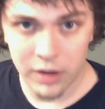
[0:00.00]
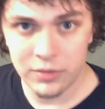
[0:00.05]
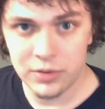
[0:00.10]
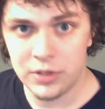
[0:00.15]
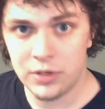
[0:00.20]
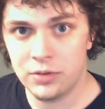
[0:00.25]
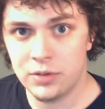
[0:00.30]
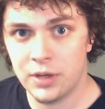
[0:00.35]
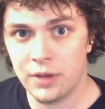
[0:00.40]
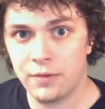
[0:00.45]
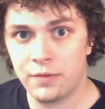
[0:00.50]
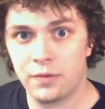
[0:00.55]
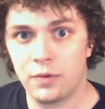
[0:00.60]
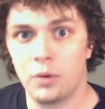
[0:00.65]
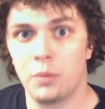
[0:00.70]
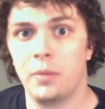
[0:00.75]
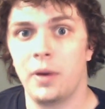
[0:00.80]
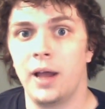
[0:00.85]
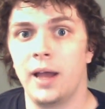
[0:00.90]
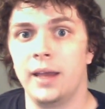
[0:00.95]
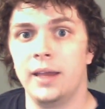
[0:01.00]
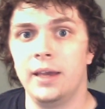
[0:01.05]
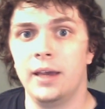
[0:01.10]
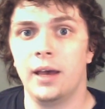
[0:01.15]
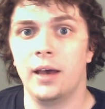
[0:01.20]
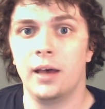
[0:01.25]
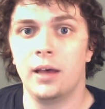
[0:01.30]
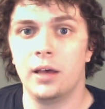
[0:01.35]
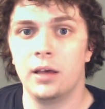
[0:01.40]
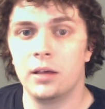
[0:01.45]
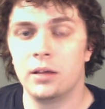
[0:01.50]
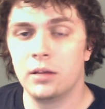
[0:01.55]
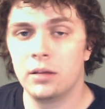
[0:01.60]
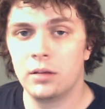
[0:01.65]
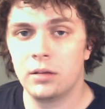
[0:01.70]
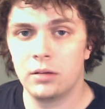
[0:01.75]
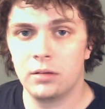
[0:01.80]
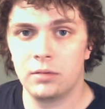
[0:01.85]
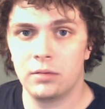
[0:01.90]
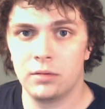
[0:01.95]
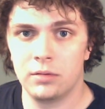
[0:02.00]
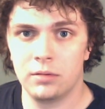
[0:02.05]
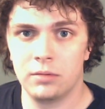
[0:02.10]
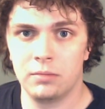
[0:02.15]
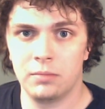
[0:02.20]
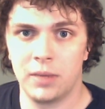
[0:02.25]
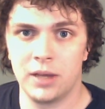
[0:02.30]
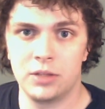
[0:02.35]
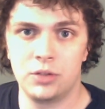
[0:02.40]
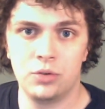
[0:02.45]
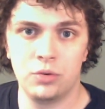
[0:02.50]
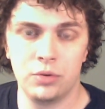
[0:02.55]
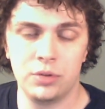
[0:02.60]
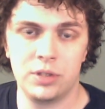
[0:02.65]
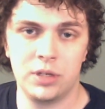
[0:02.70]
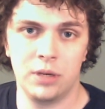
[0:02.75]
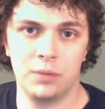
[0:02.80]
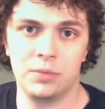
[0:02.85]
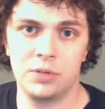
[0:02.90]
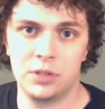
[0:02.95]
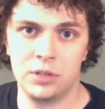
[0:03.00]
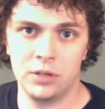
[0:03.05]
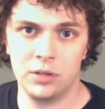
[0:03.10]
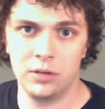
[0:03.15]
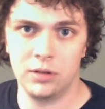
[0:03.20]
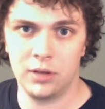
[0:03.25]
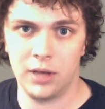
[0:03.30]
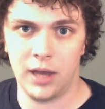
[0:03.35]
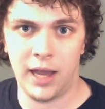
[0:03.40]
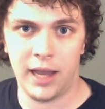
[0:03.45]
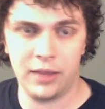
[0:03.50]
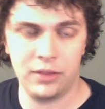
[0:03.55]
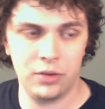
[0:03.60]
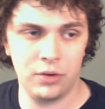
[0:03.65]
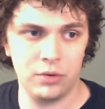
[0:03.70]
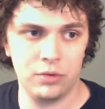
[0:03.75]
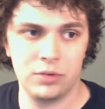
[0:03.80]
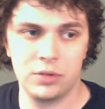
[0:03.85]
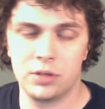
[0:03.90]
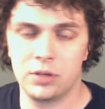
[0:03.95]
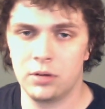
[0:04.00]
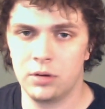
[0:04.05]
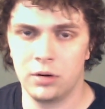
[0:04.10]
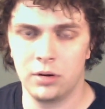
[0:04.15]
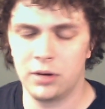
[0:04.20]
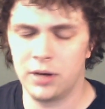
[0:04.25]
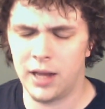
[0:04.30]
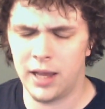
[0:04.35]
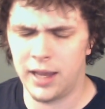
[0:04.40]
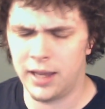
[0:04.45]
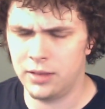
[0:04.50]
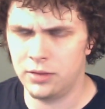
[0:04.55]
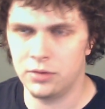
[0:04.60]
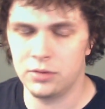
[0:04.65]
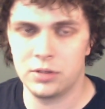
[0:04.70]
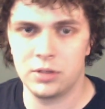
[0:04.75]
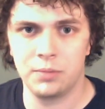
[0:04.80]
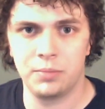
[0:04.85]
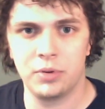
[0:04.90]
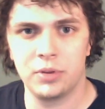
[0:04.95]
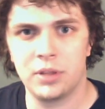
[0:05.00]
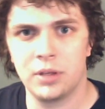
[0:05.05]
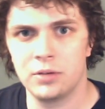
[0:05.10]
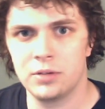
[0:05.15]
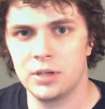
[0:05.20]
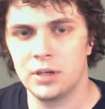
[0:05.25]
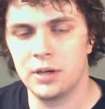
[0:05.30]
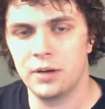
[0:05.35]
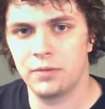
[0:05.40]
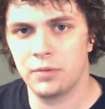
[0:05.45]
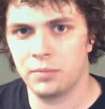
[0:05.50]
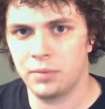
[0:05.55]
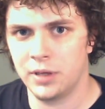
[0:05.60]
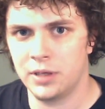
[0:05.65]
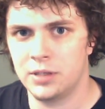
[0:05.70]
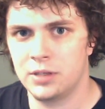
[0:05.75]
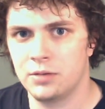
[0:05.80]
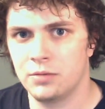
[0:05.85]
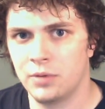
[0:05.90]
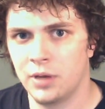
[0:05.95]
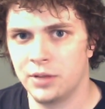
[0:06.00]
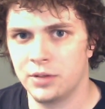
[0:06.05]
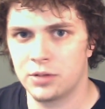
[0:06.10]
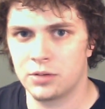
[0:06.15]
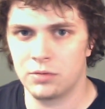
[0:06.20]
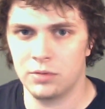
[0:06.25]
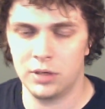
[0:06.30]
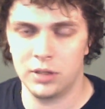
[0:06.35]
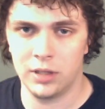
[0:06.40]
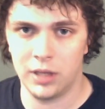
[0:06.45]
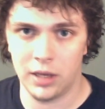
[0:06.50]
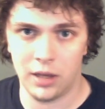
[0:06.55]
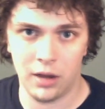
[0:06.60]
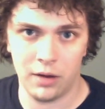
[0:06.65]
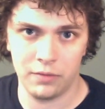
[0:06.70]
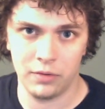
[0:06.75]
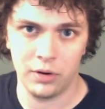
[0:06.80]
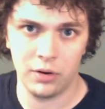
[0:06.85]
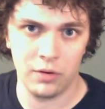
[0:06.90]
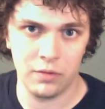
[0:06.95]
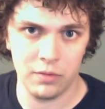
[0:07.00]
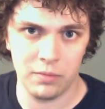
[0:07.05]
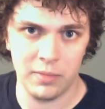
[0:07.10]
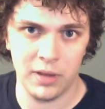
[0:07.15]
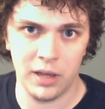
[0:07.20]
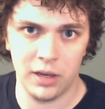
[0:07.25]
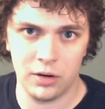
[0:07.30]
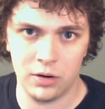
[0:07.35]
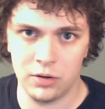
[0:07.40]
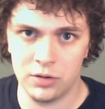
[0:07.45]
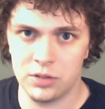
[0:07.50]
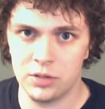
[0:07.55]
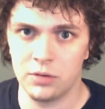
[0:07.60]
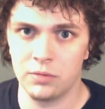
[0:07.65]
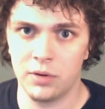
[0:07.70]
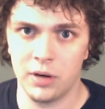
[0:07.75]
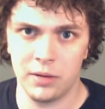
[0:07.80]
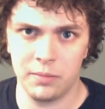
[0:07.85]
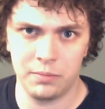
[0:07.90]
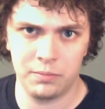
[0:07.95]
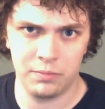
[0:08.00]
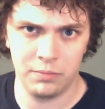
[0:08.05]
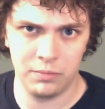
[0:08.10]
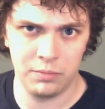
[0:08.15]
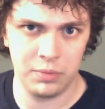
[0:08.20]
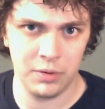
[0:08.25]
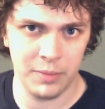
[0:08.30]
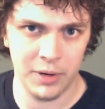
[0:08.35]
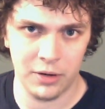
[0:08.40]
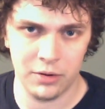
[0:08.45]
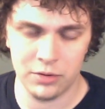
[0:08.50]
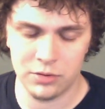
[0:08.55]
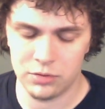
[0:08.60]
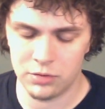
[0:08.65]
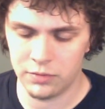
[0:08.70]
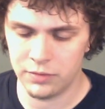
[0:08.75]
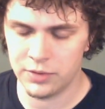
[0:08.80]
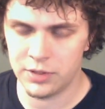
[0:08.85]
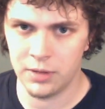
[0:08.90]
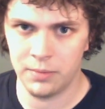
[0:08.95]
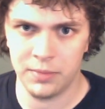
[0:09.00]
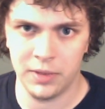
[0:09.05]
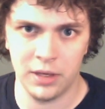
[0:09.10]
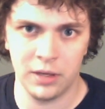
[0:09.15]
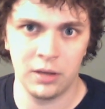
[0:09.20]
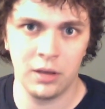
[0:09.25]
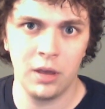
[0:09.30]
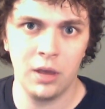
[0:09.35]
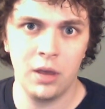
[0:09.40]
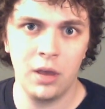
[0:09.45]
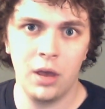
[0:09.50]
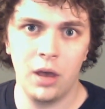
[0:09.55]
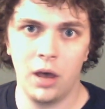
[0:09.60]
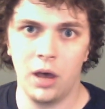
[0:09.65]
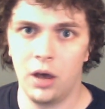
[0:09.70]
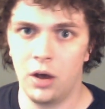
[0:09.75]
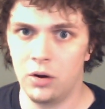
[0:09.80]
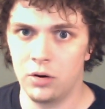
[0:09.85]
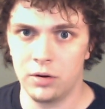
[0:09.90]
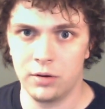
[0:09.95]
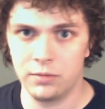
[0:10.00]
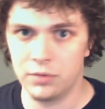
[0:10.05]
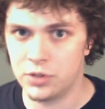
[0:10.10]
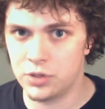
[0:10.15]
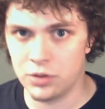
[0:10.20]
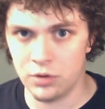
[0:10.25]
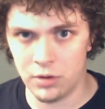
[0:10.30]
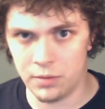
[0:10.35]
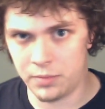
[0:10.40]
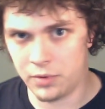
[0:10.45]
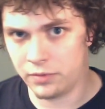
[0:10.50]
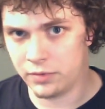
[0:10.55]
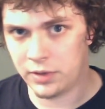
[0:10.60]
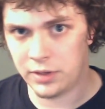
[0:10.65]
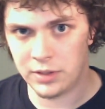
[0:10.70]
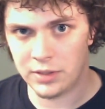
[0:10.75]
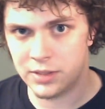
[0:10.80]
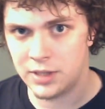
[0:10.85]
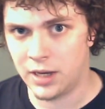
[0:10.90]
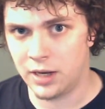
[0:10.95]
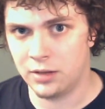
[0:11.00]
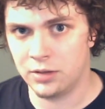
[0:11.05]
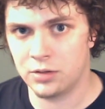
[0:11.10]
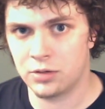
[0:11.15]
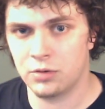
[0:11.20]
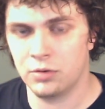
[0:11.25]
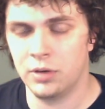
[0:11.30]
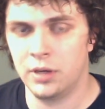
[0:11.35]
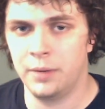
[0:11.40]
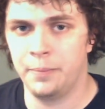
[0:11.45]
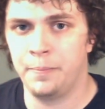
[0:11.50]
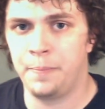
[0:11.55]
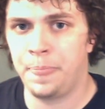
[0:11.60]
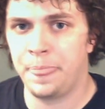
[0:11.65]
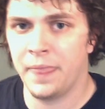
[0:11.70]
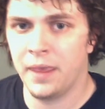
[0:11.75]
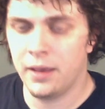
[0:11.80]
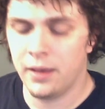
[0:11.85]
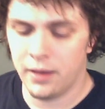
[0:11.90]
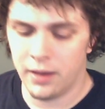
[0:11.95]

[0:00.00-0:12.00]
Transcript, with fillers: What I was using for my my tooltips to hide those, or not hide those, to put those in different places around the screen, like hovering over my cursor when I put my cursor over something, or it would show up over on the side of the screen.